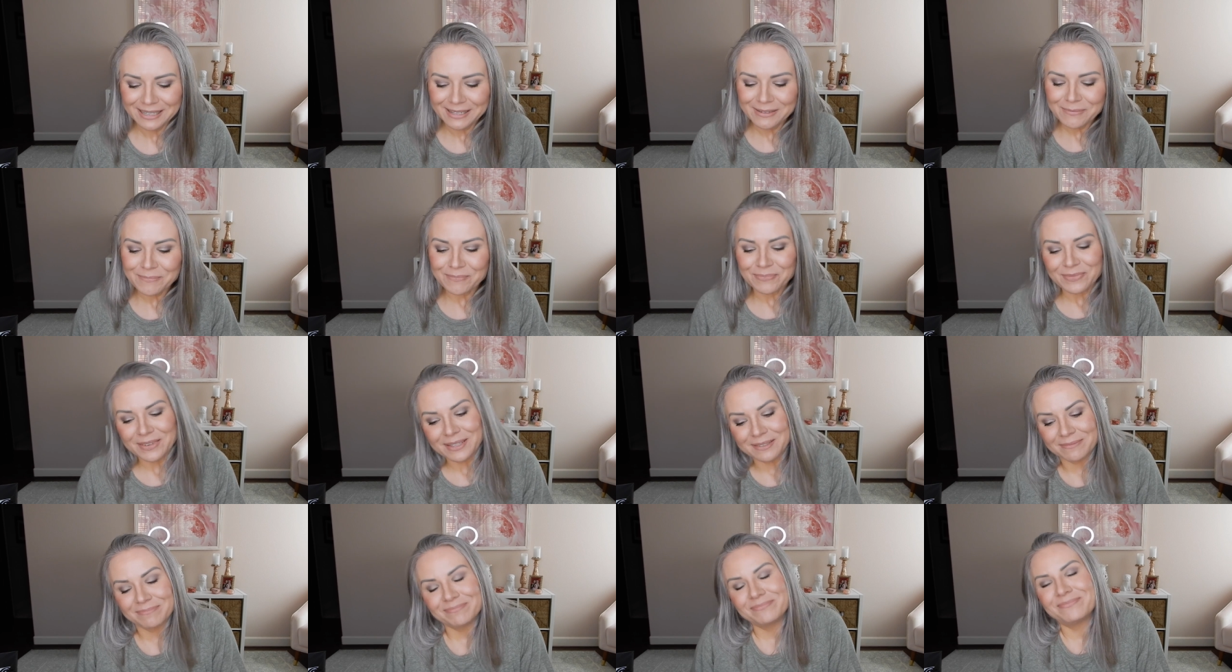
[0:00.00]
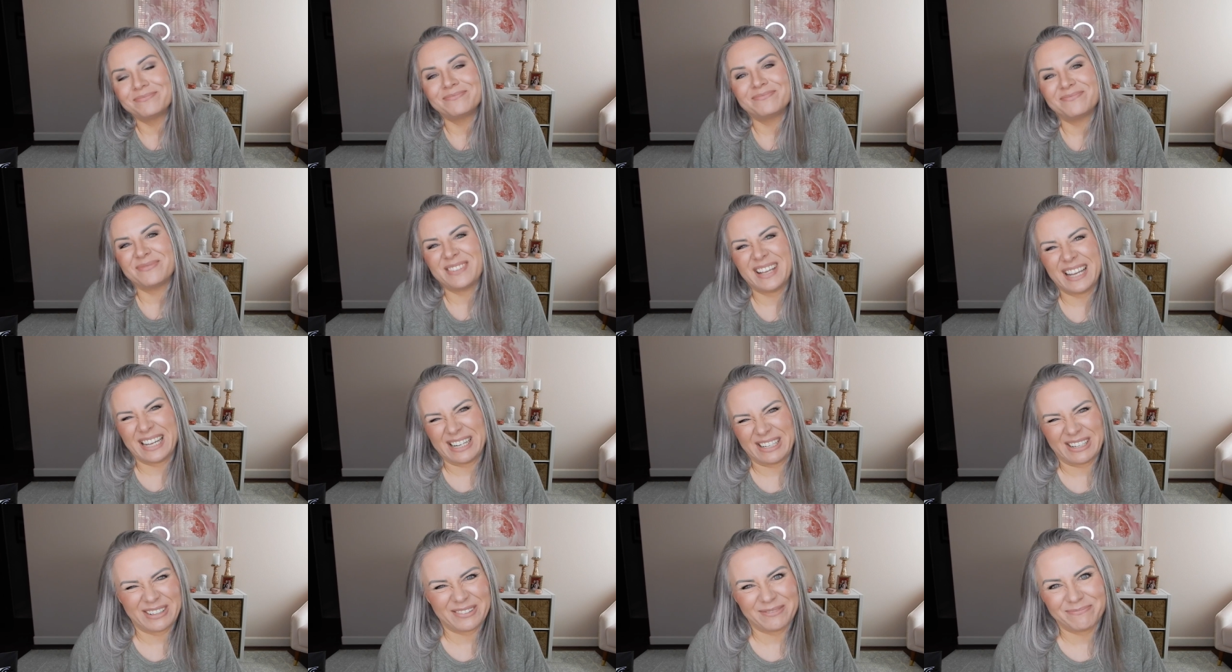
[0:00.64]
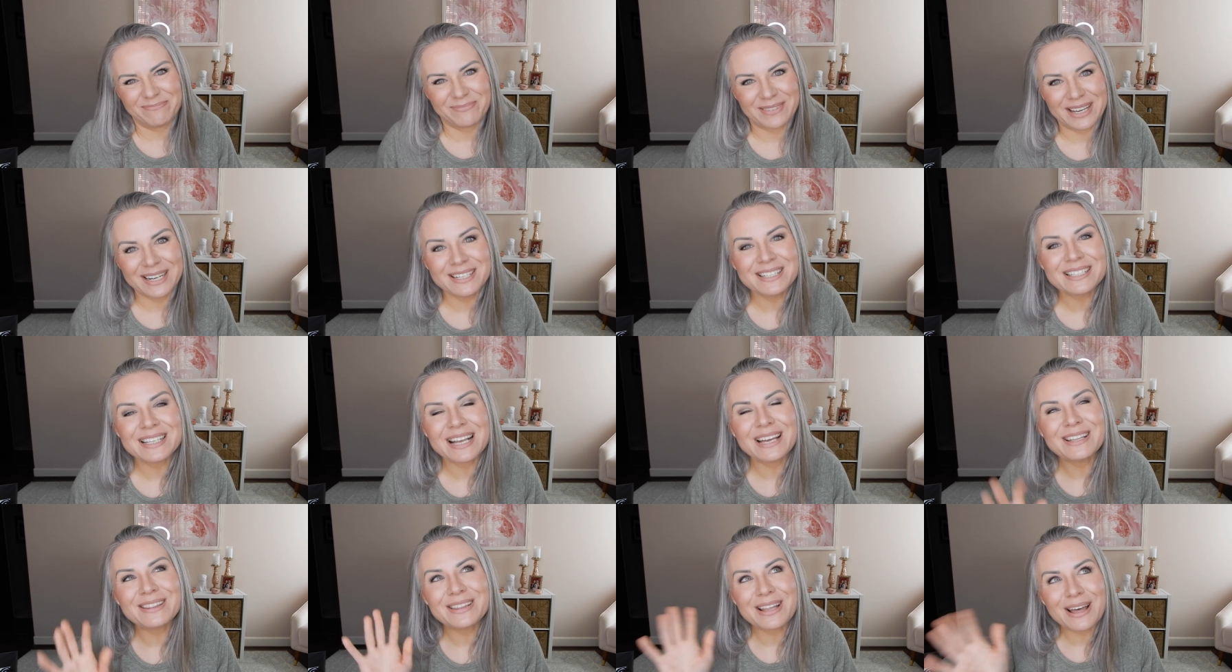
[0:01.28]
so I
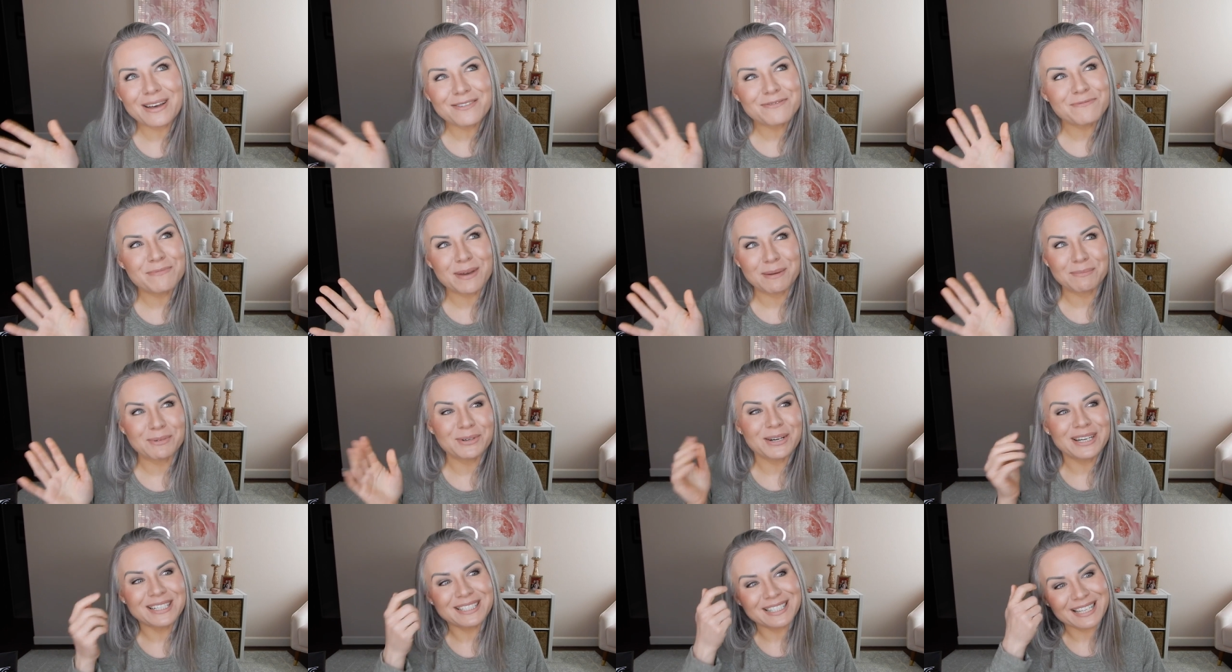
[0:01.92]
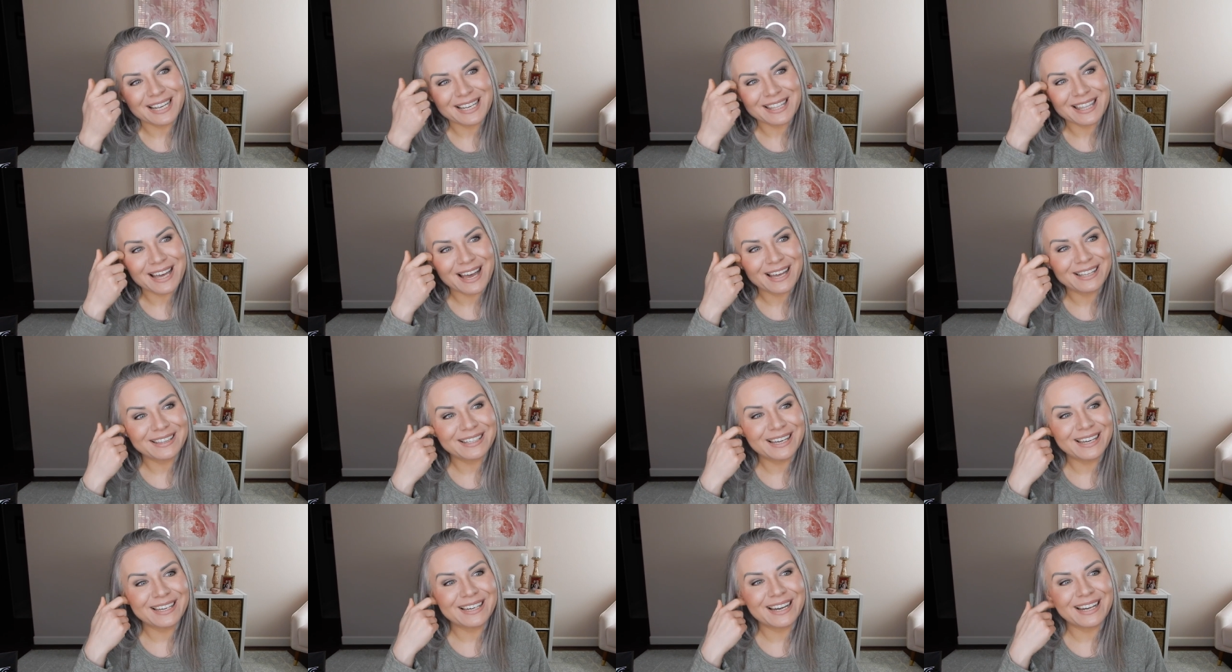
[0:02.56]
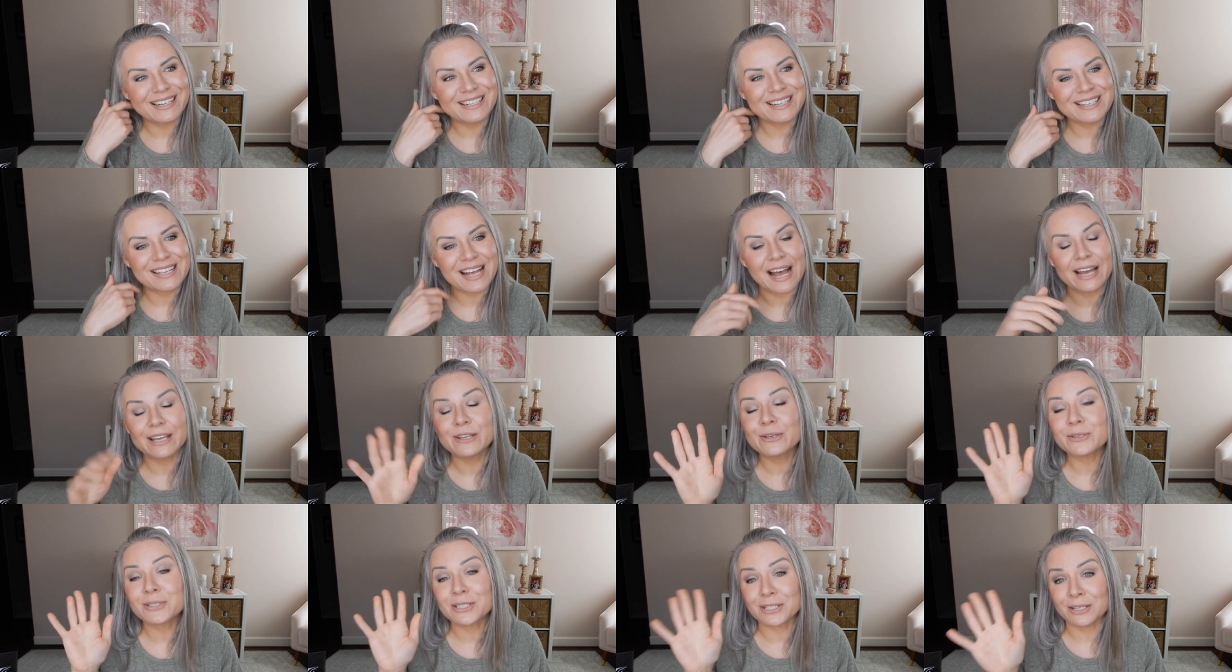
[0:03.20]
just, I love memories like that. Like, I just,
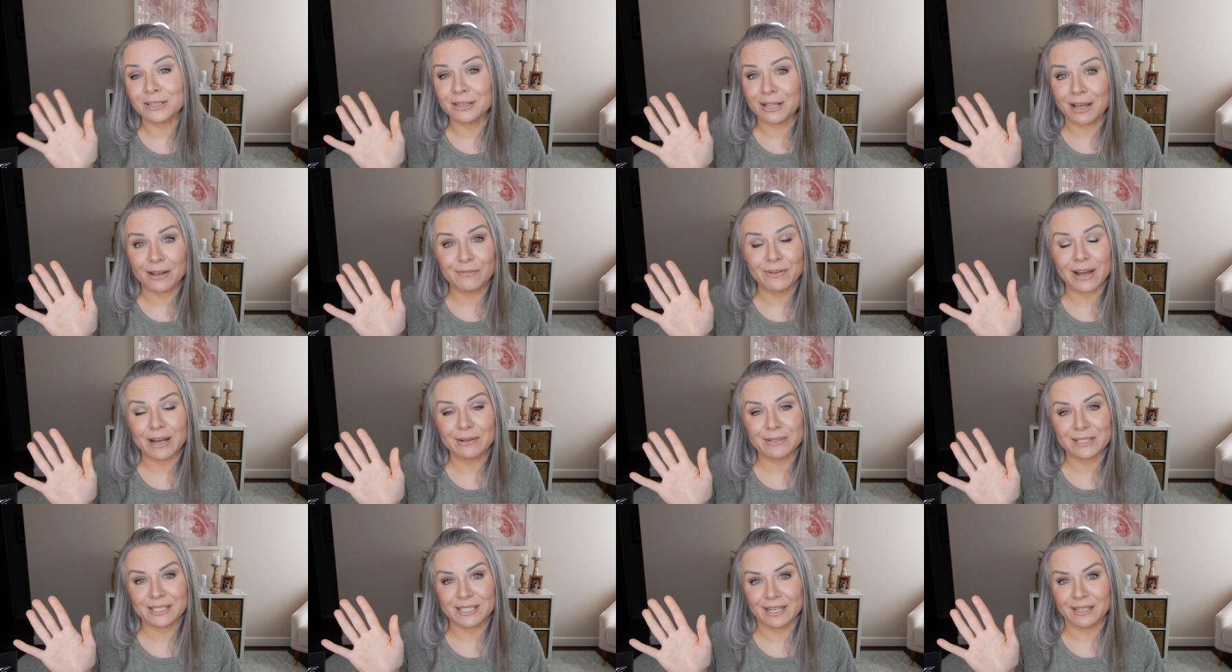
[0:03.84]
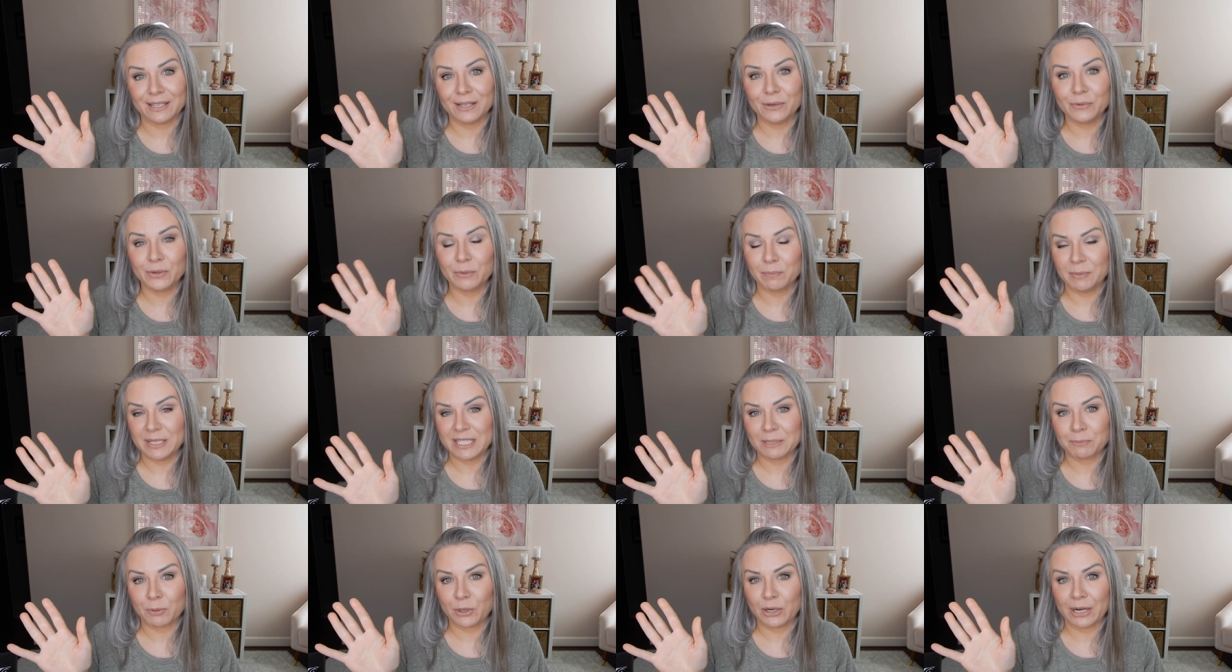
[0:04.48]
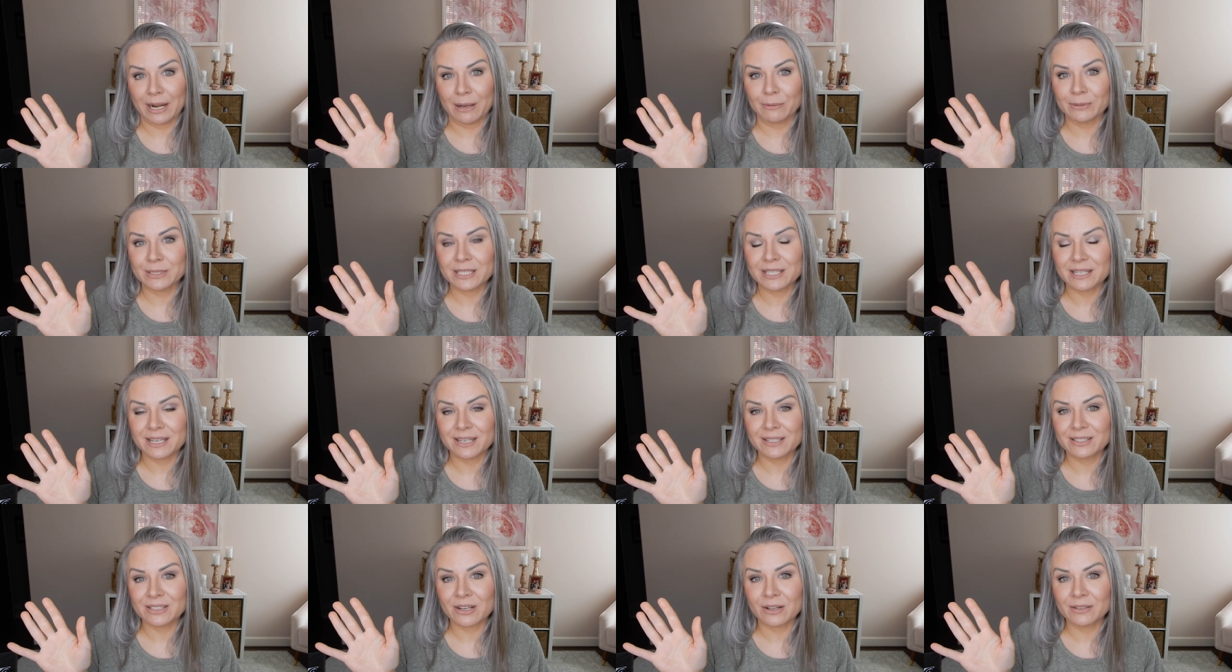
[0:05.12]
I used to love how Stella would mispronounce
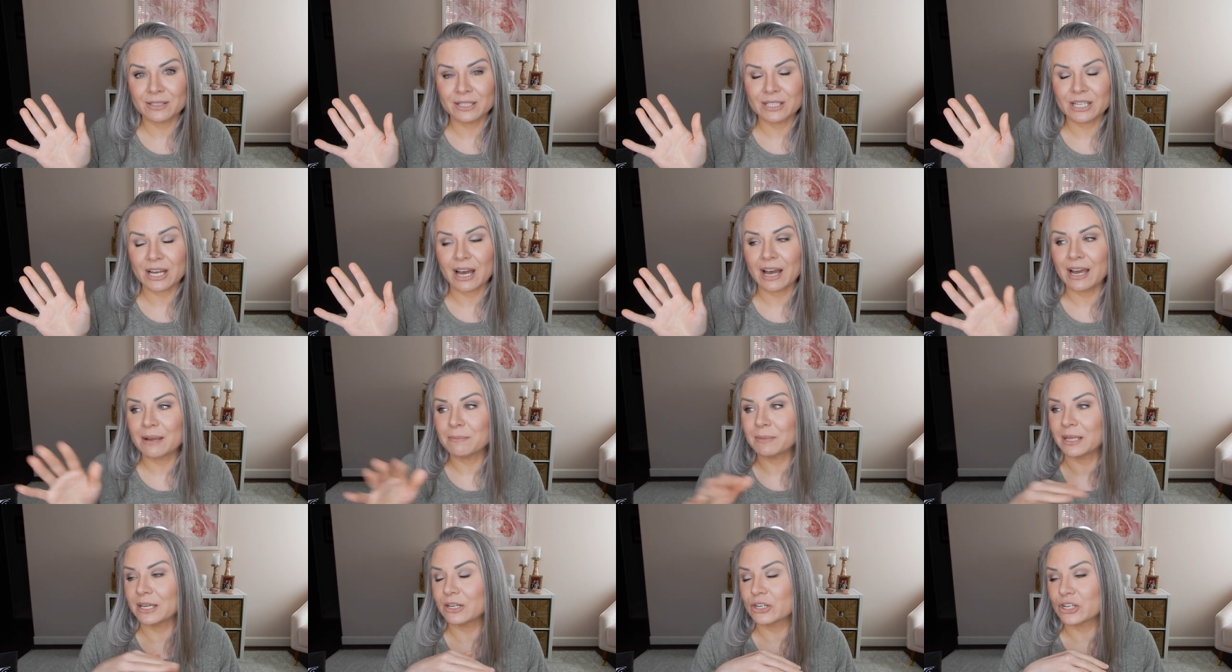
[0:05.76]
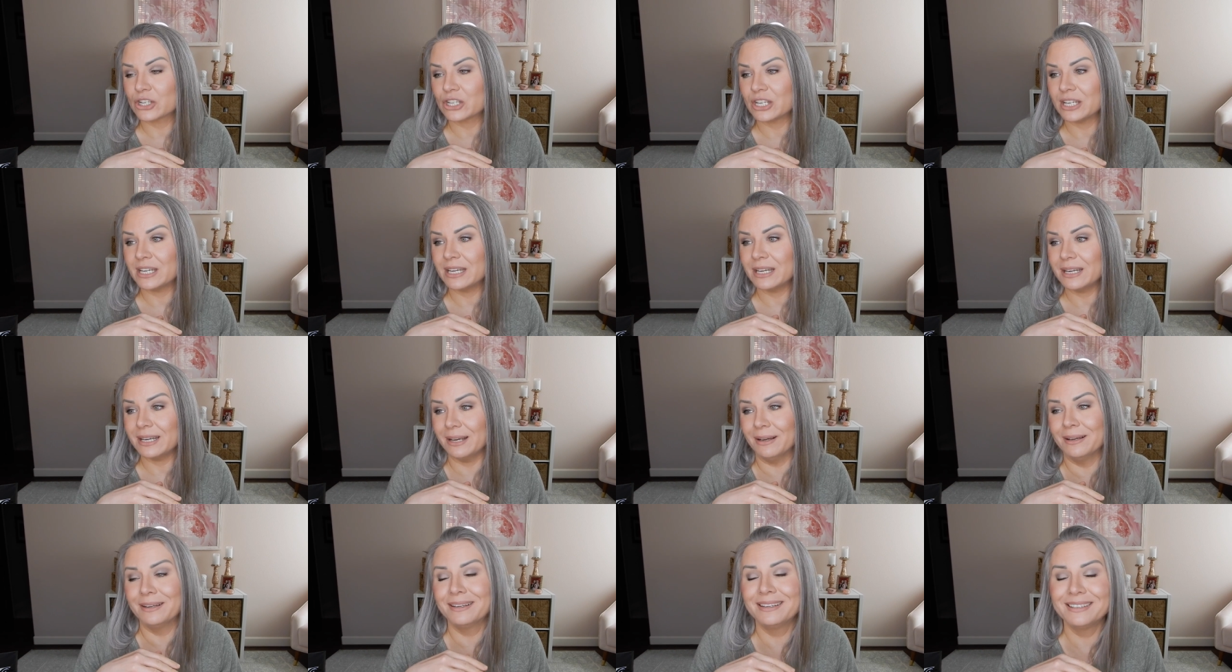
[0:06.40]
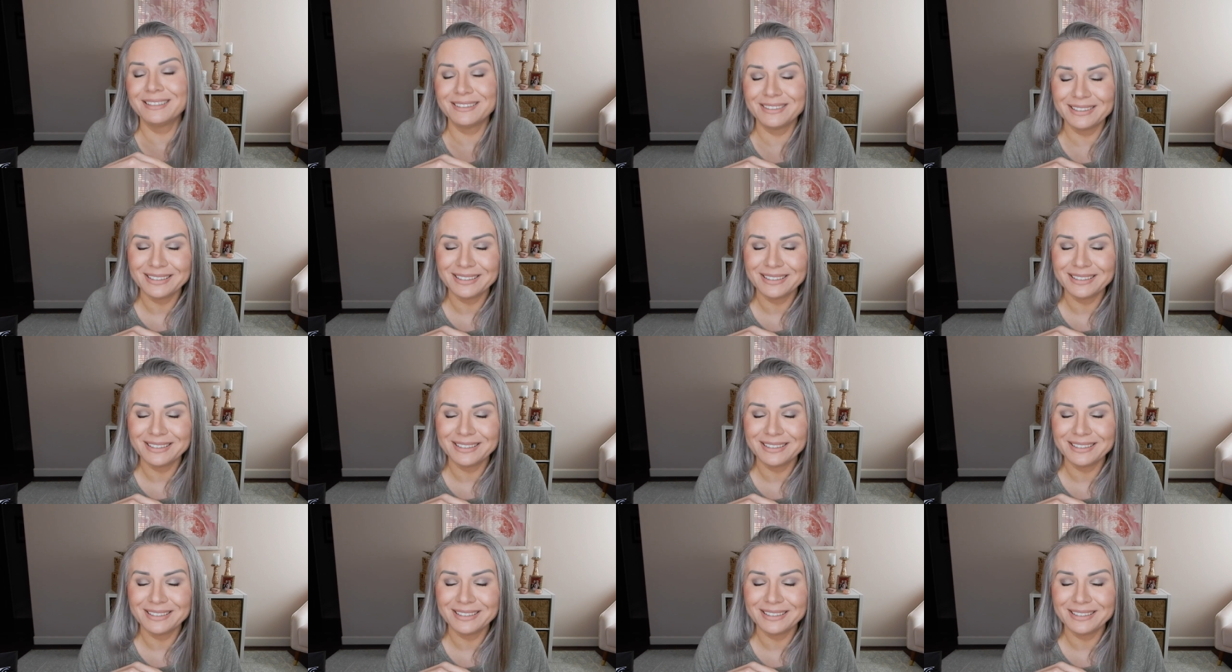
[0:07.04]
things all the time. Like, she